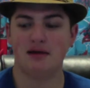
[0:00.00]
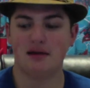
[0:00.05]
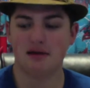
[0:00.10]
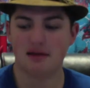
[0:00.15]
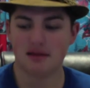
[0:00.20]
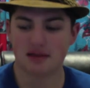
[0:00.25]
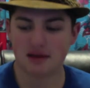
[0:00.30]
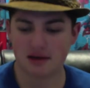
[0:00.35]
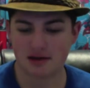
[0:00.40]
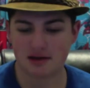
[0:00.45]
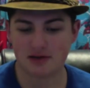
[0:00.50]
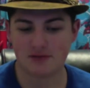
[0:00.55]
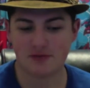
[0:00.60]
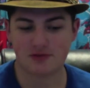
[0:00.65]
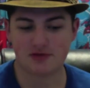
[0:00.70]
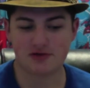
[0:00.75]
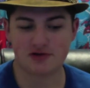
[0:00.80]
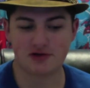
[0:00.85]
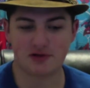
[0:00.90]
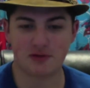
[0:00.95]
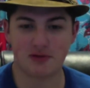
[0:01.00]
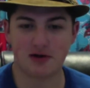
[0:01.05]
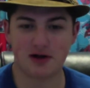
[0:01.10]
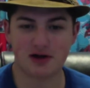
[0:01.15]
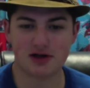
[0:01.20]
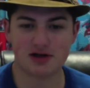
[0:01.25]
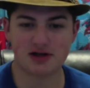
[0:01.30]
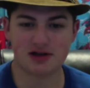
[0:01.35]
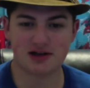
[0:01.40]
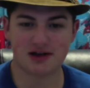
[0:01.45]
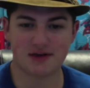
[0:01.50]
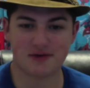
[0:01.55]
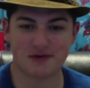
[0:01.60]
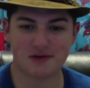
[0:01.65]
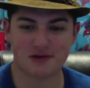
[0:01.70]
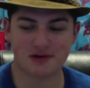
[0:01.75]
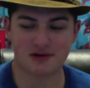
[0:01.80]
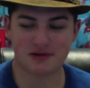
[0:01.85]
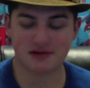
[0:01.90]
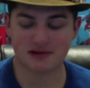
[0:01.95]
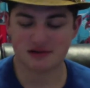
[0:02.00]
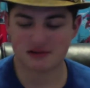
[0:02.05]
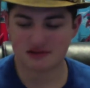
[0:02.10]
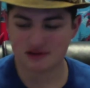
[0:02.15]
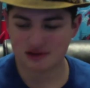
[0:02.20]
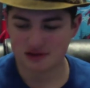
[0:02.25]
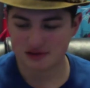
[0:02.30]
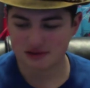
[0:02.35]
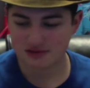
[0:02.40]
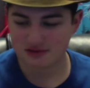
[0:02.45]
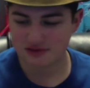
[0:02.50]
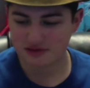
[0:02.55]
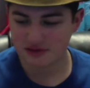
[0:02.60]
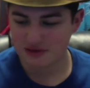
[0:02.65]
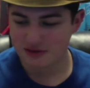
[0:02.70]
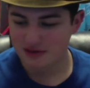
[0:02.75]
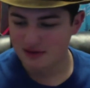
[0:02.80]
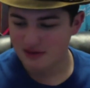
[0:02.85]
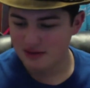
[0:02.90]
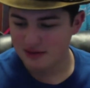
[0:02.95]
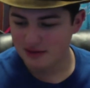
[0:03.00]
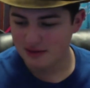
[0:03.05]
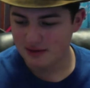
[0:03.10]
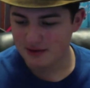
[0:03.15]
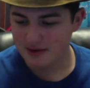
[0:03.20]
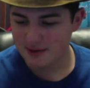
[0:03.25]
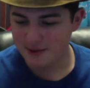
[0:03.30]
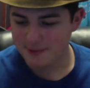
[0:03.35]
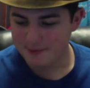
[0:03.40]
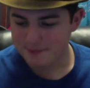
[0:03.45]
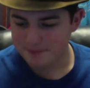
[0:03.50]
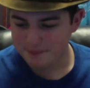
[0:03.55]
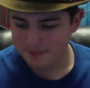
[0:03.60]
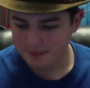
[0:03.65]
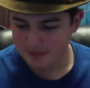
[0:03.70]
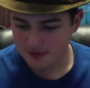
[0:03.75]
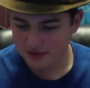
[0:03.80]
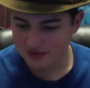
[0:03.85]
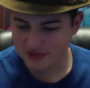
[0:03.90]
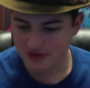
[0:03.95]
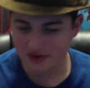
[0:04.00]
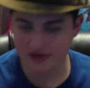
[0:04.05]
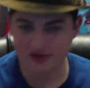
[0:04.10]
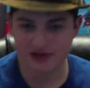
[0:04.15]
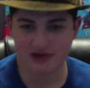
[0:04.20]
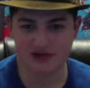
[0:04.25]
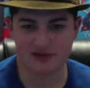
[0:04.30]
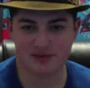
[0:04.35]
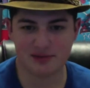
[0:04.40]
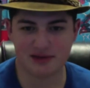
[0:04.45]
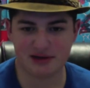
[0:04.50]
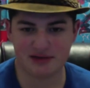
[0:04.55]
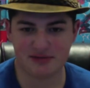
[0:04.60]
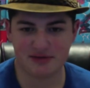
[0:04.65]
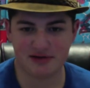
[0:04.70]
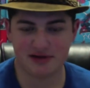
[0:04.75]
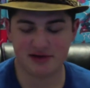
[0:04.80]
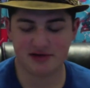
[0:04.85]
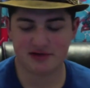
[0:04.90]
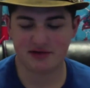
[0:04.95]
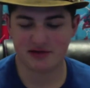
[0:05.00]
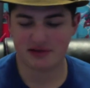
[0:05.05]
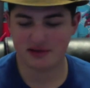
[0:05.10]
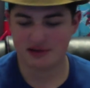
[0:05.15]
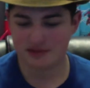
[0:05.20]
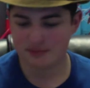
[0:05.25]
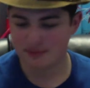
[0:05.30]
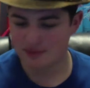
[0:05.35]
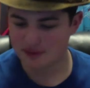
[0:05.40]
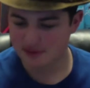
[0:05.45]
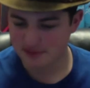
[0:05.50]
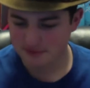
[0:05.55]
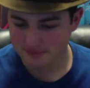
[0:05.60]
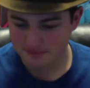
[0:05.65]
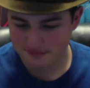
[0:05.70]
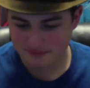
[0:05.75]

Thank you for still watching after all these years. Um, Sorry there has not been any videos lately, but